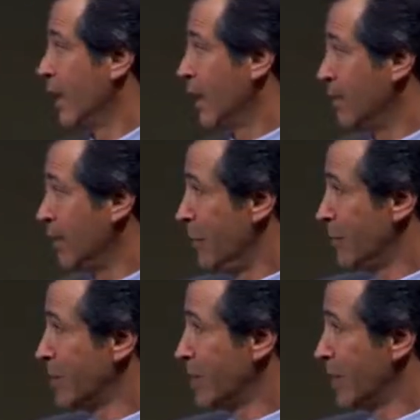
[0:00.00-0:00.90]
And my
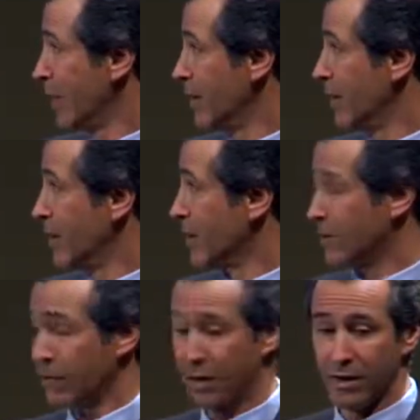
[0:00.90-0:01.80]
bones were down here
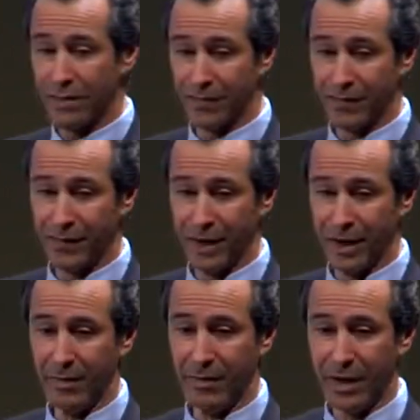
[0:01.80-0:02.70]
somewhere.
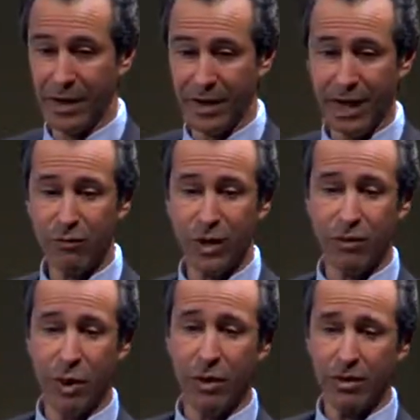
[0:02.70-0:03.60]
Okay? They've
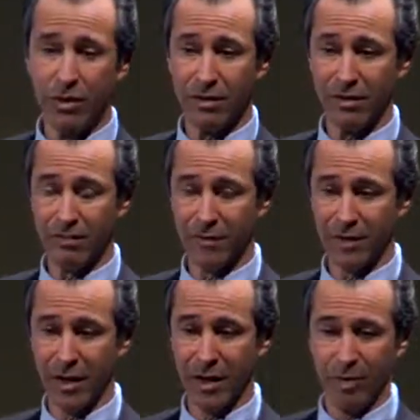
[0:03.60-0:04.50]
regrown,
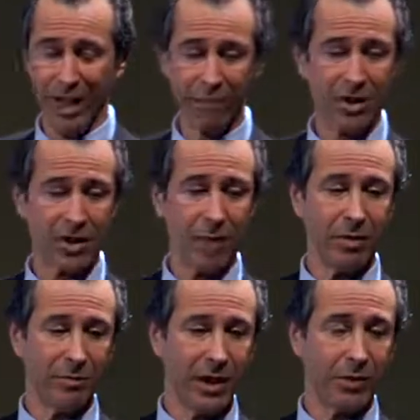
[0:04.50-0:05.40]
but I've been
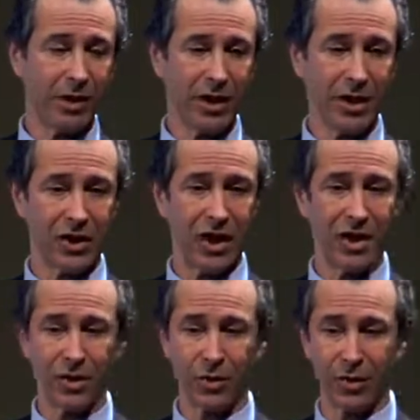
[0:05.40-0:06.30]
supplementing with
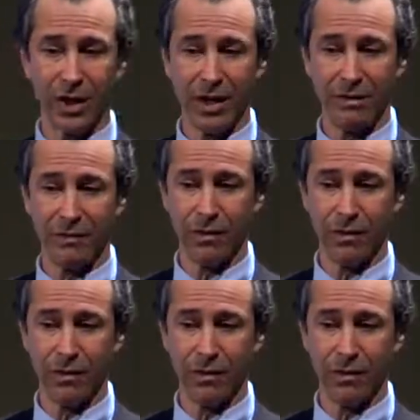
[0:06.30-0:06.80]
testosterone now